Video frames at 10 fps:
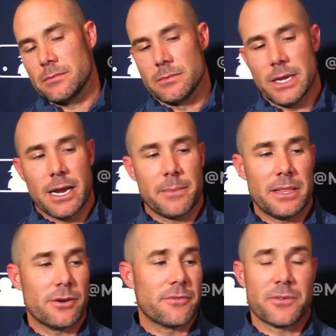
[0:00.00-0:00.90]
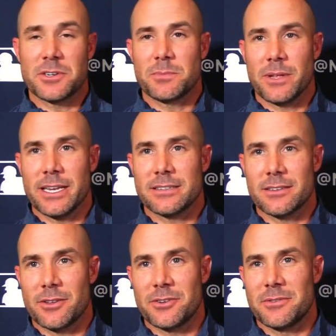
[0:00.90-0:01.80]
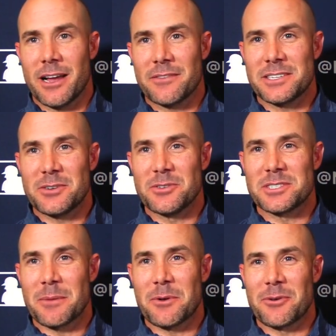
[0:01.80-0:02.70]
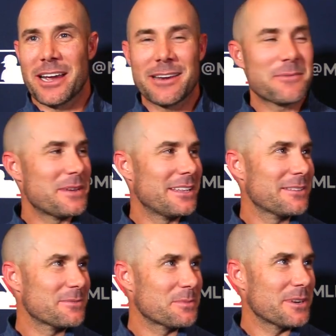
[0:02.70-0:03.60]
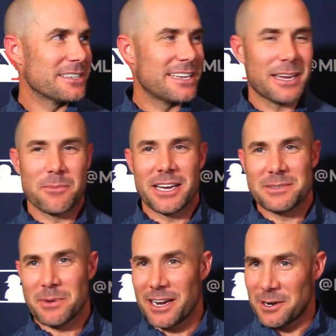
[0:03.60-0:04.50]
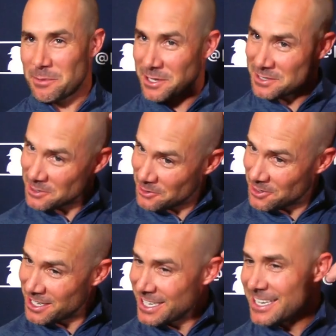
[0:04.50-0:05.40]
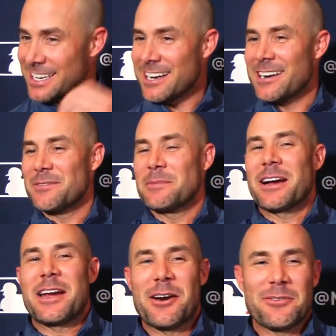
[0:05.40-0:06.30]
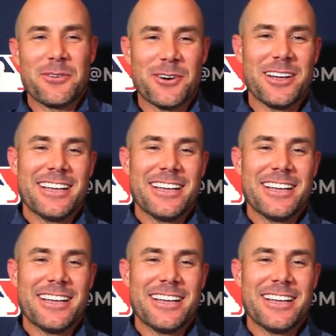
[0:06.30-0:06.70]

Yeah, I mean, they're in first place, so they're obviously doing something right. I mean, they're probably taking my spot here pretty soon if I'm not careful.